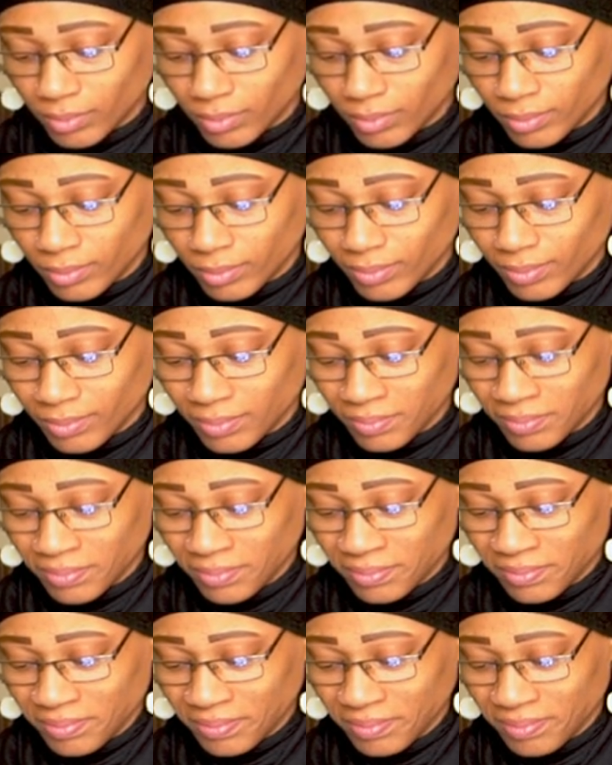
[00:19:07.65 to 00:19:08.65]

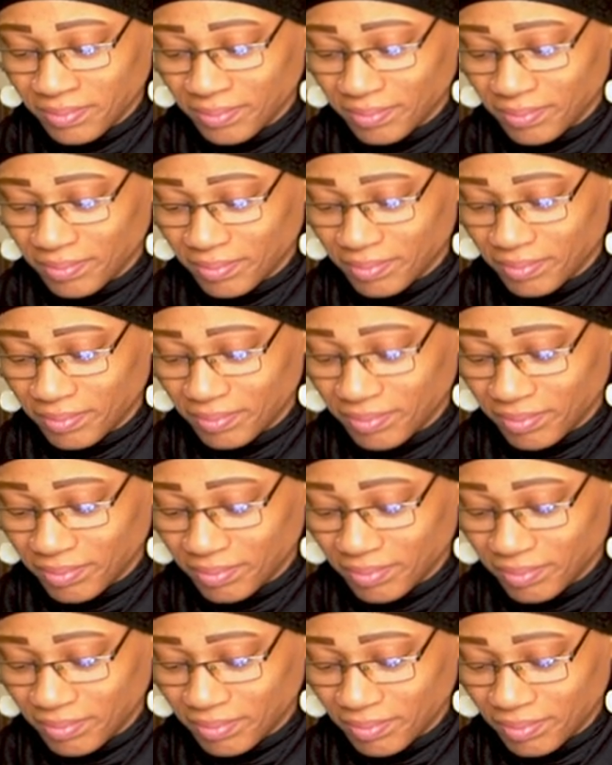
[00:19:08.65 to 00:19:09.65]

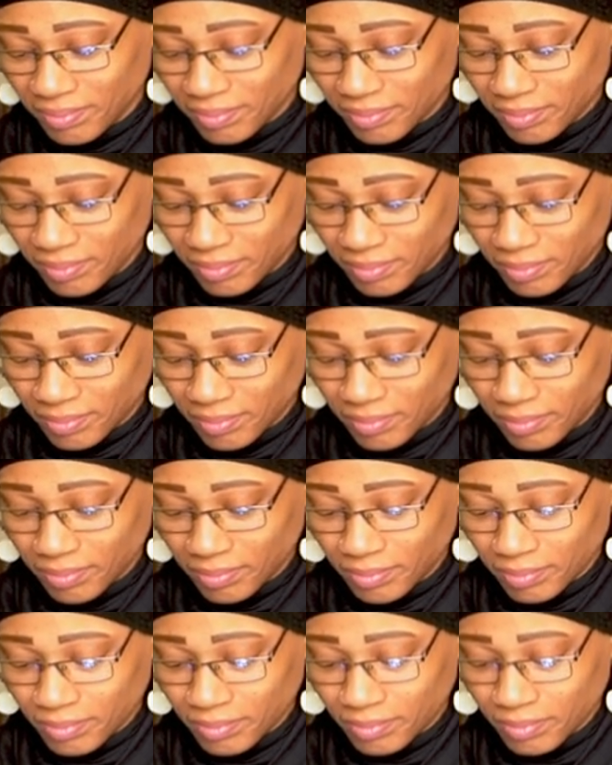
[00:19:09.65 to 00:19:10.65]

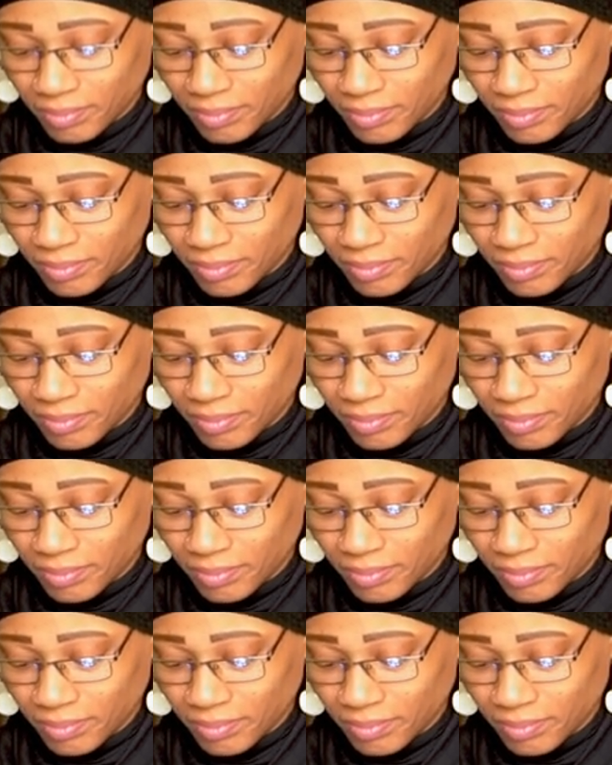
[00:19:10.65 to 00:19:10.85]
(silent)